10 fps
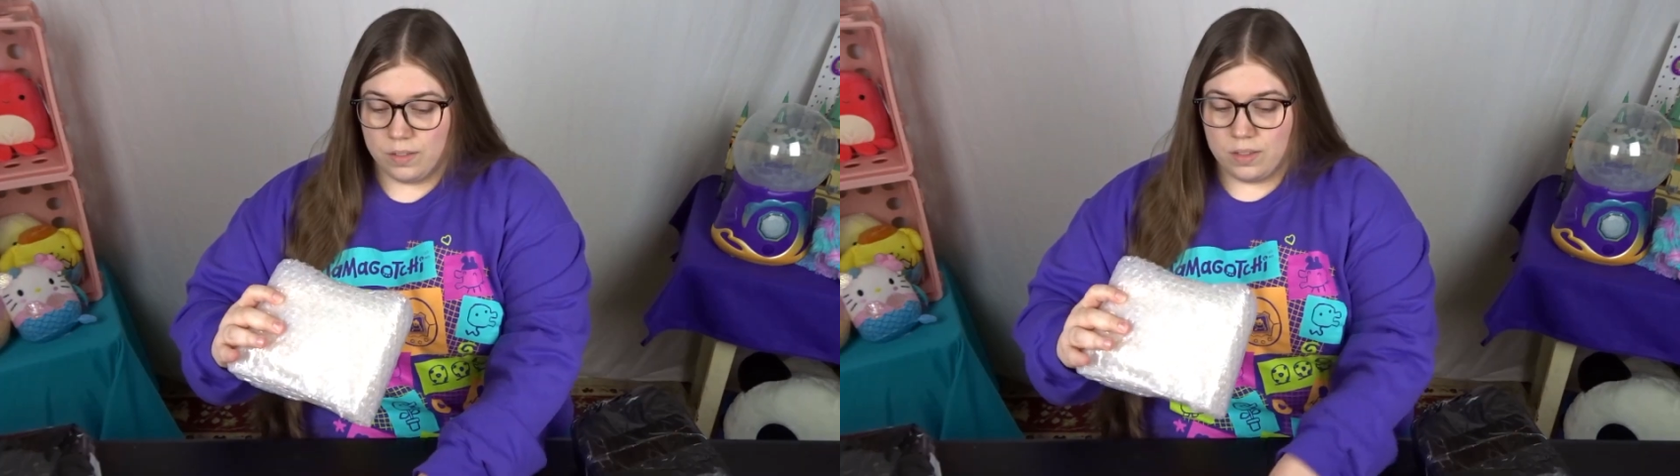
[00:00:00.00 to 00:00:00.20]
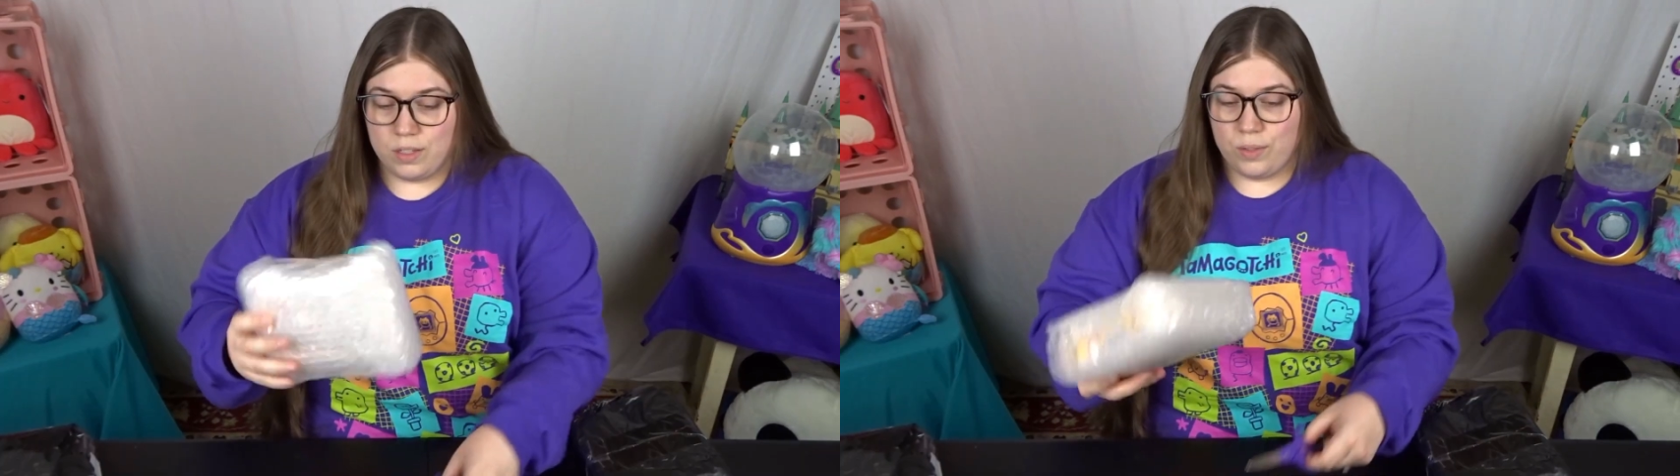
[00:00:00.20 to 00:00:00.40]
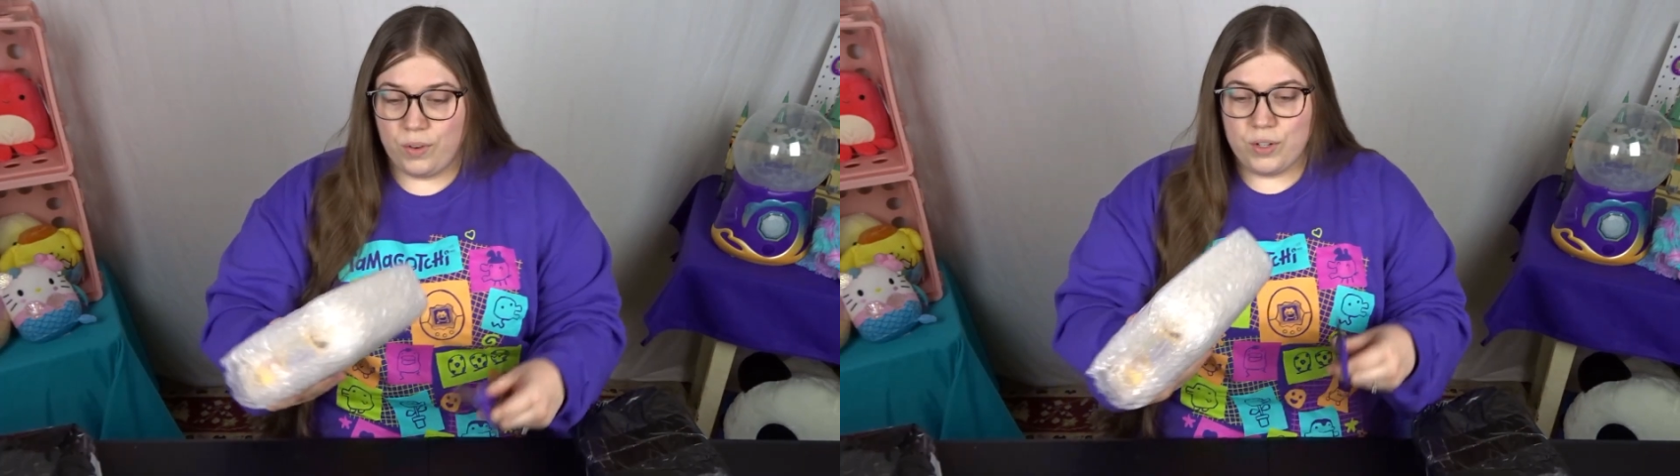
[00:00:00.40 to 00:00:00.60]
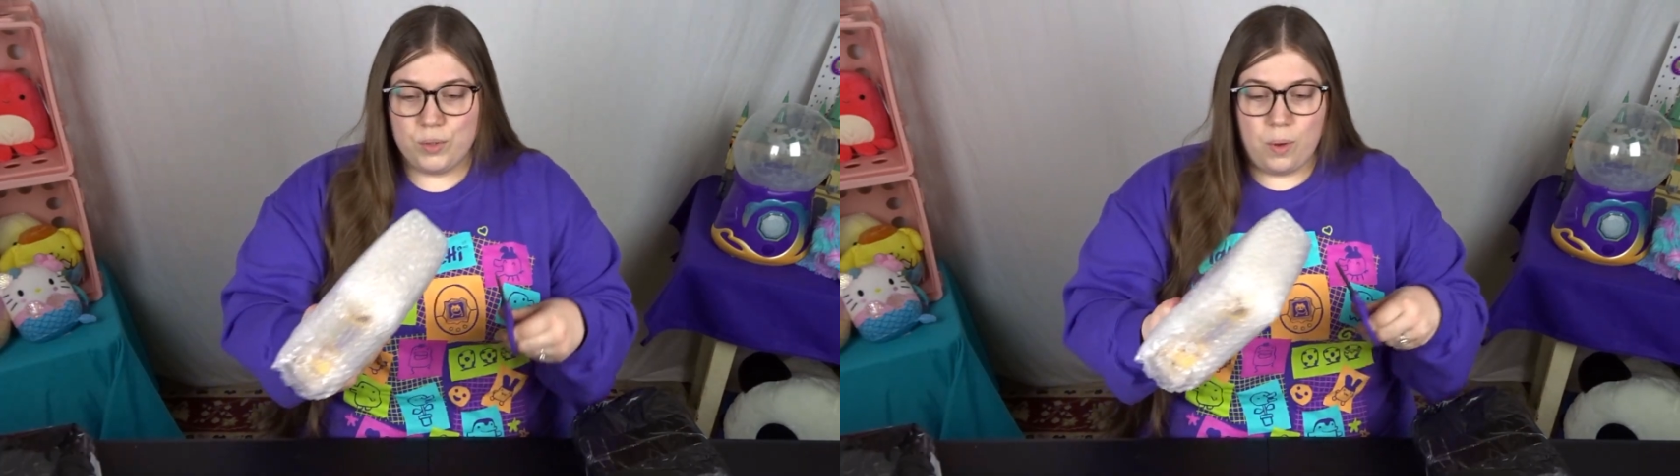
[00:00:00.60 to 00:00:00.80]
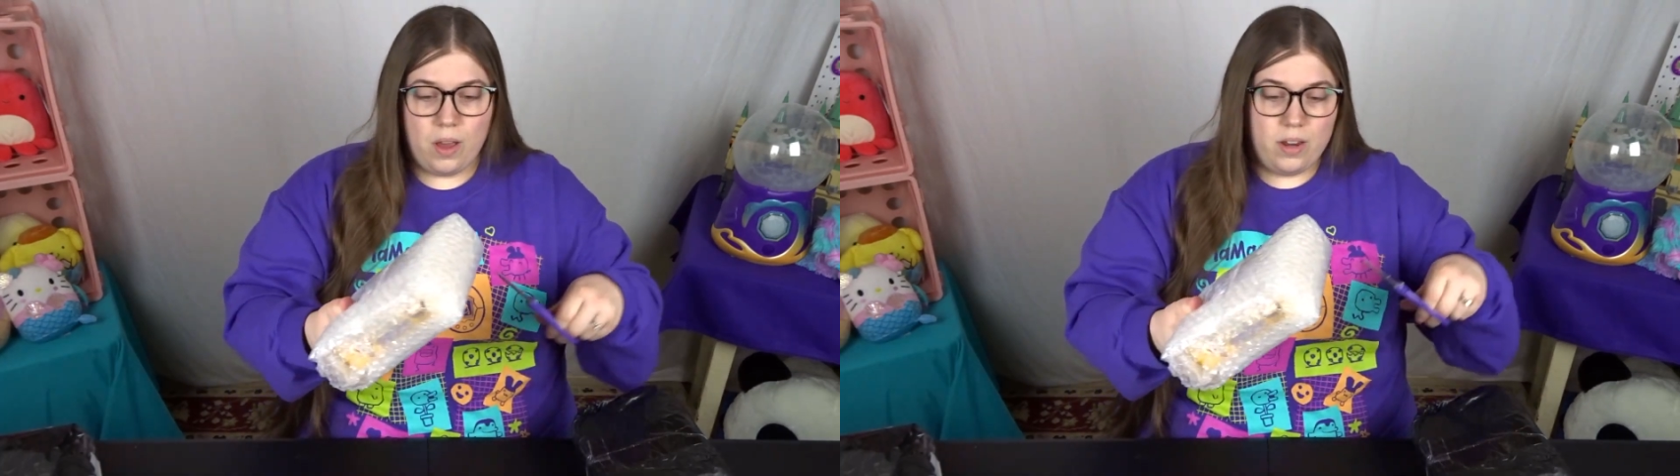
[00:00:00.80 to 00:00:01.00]
This
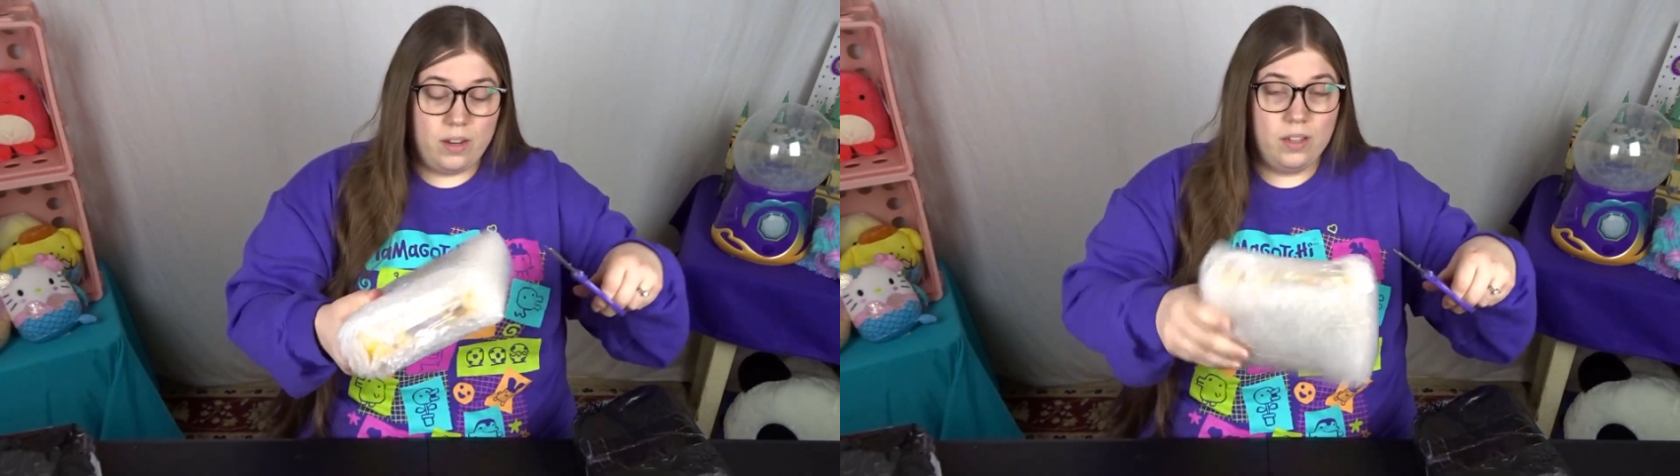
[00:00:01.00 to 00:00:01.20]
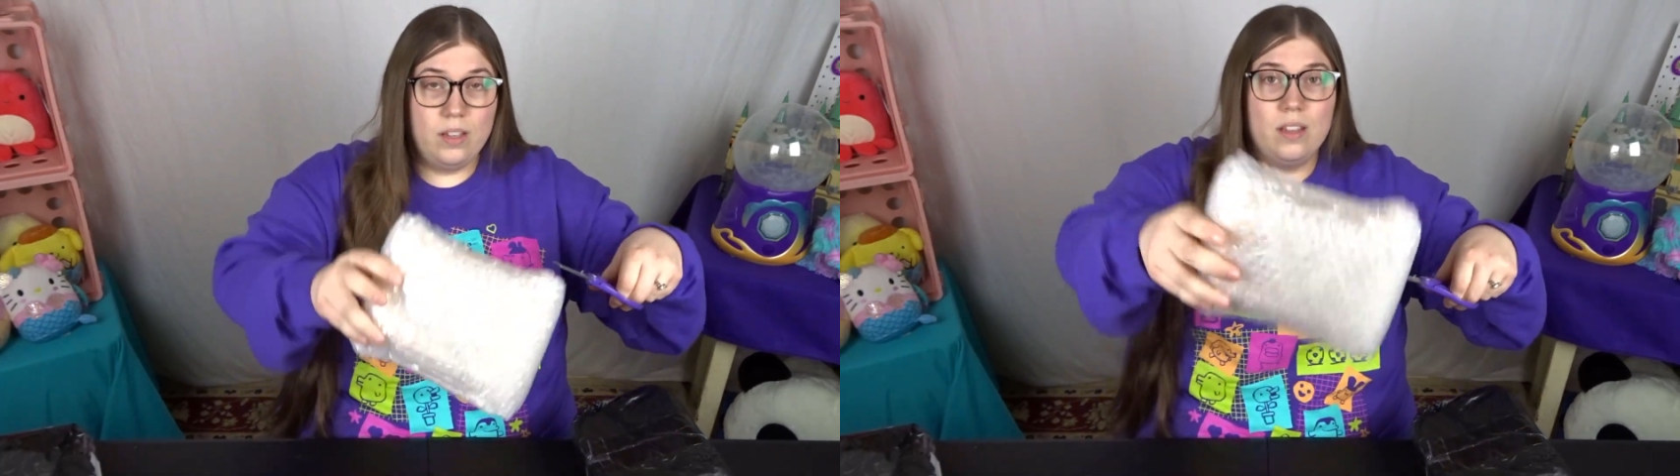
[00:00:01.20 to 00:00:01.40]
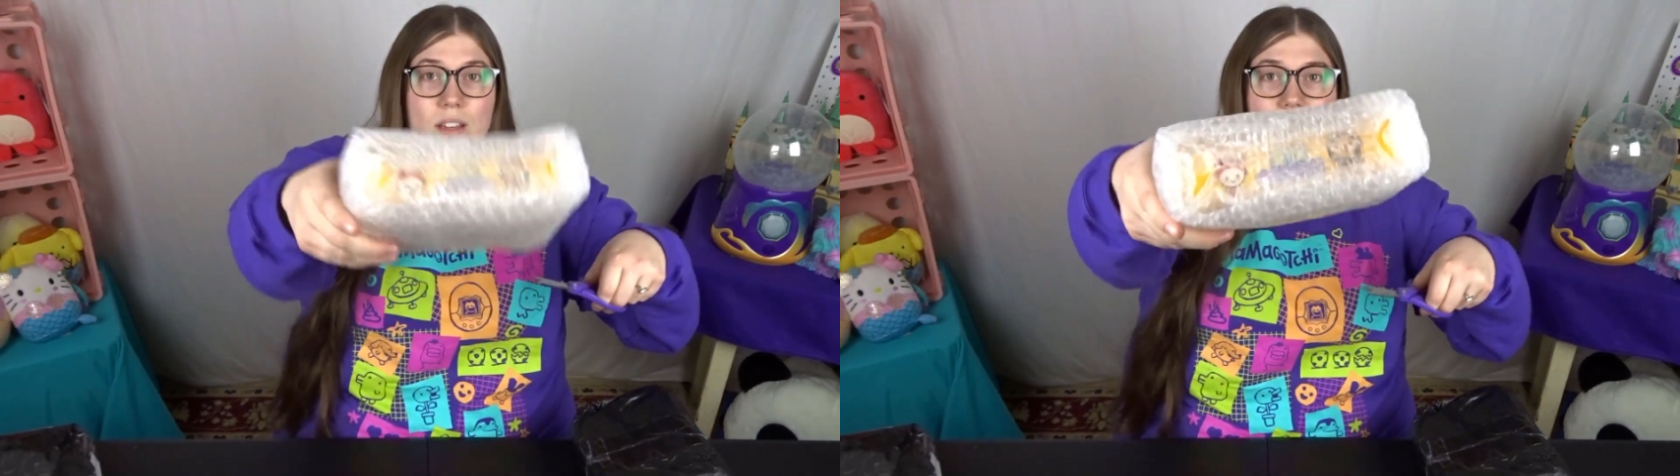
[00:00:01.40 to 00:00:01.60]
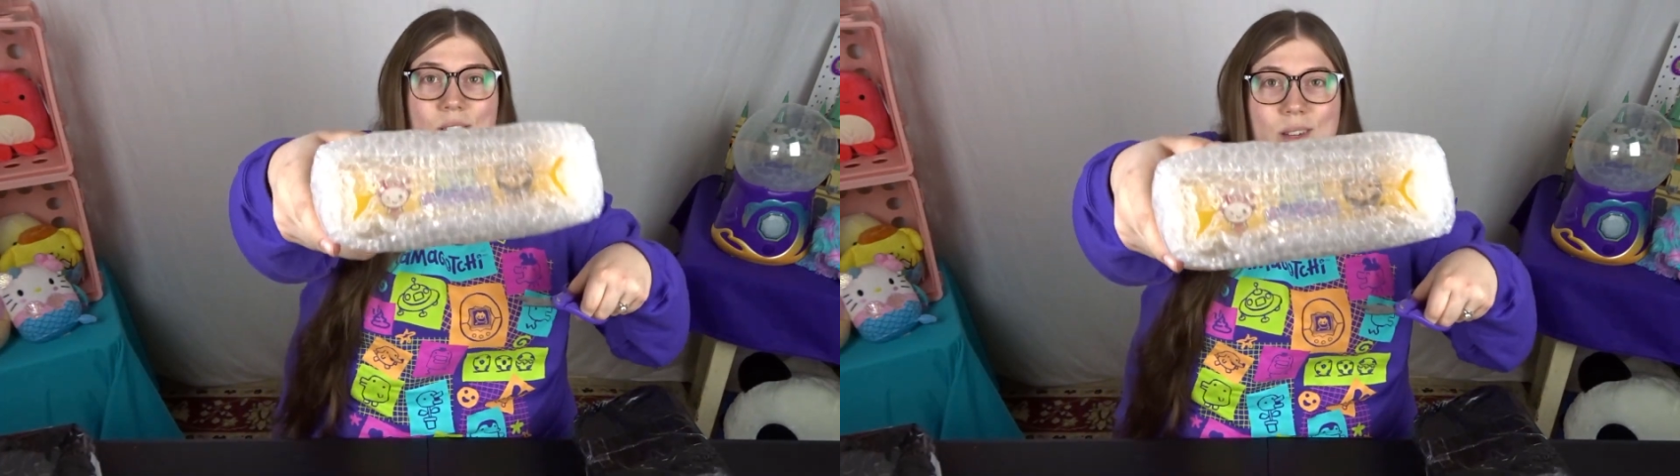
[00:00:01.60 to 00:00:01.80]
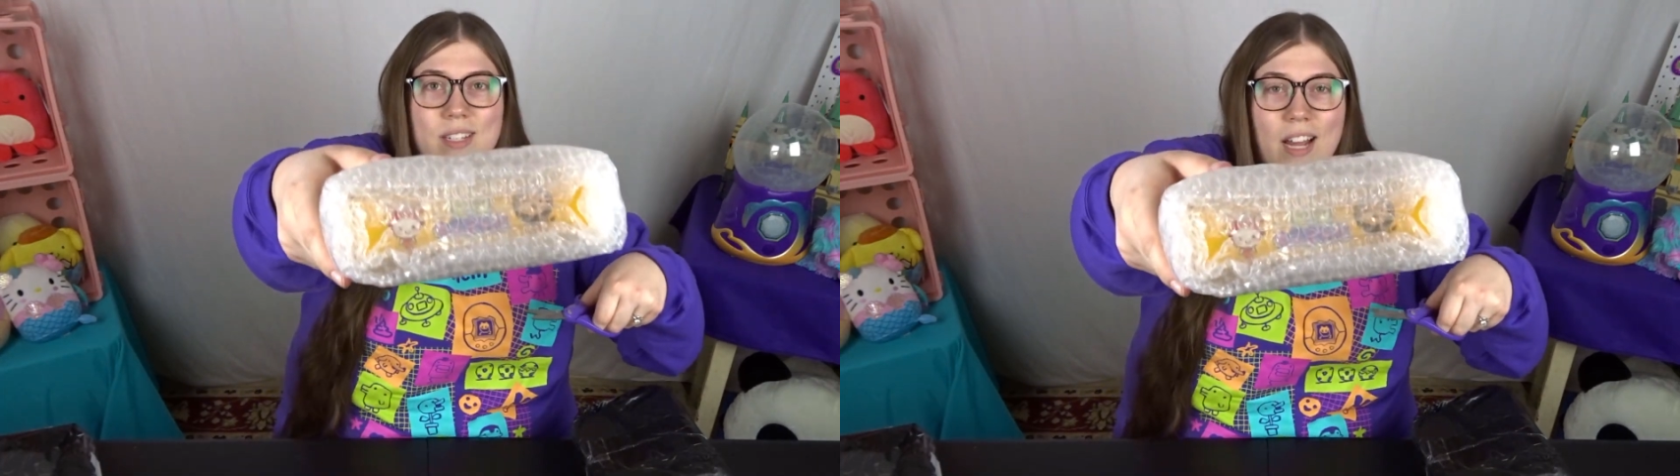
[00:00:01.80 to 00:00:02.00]
first one,
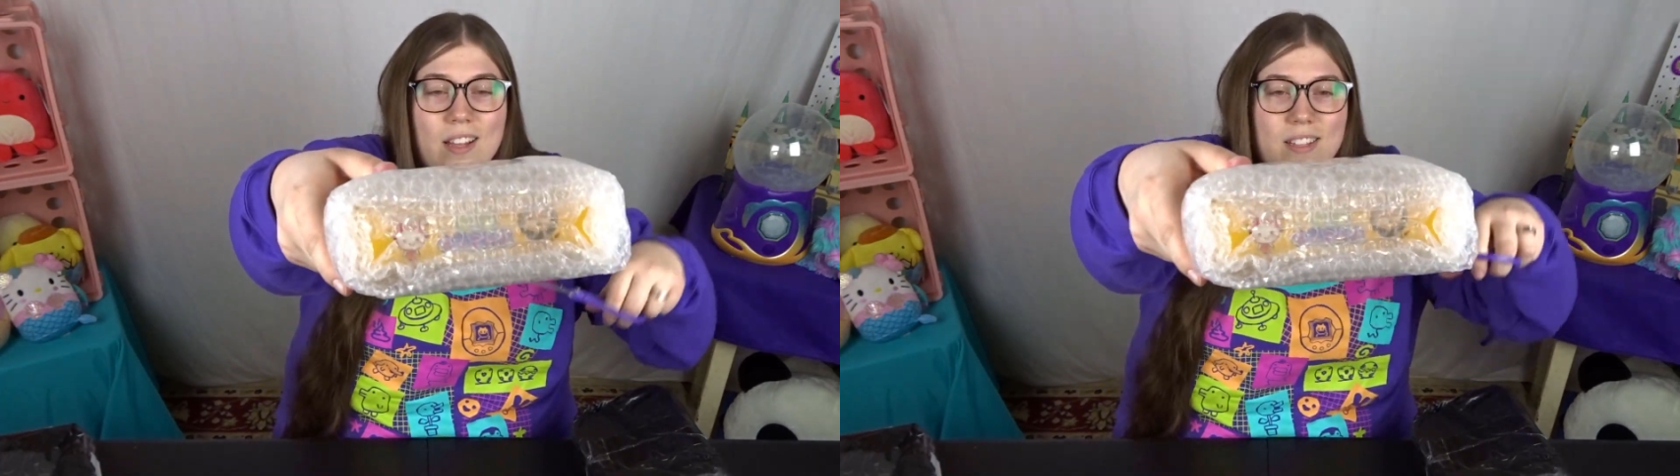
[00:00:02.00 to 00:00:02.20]
you can tell